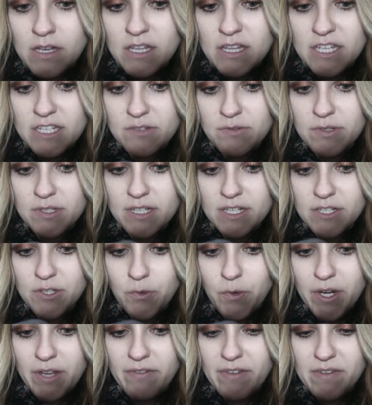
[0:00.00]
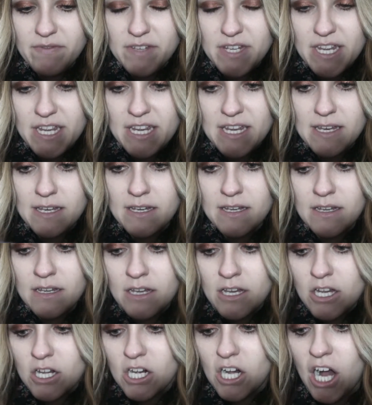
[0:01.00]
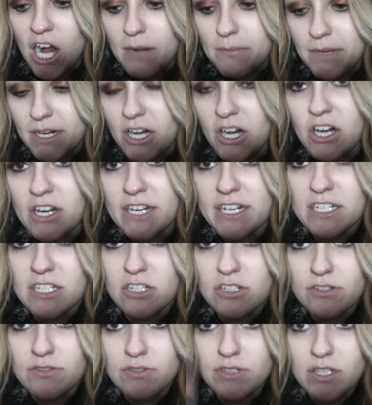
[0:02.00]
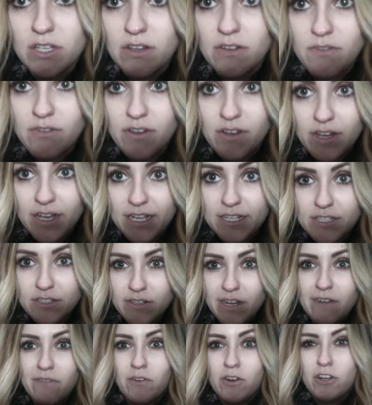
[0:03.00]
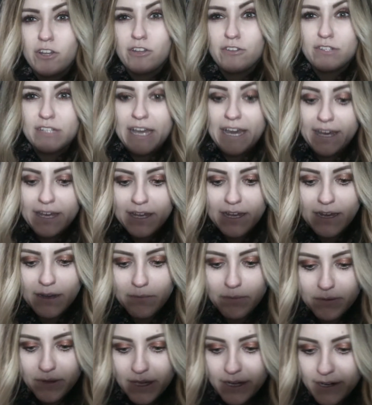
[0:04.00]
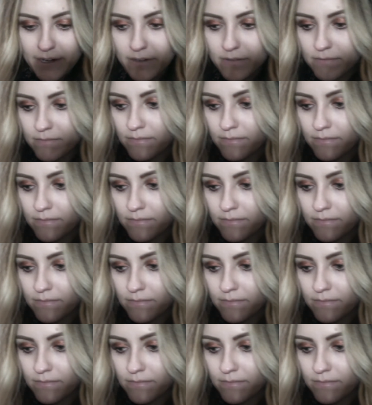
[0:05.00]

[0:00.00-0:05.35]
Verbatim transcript: This was a 2015 Comic-Con exclusive. I do have one of those hanging up there.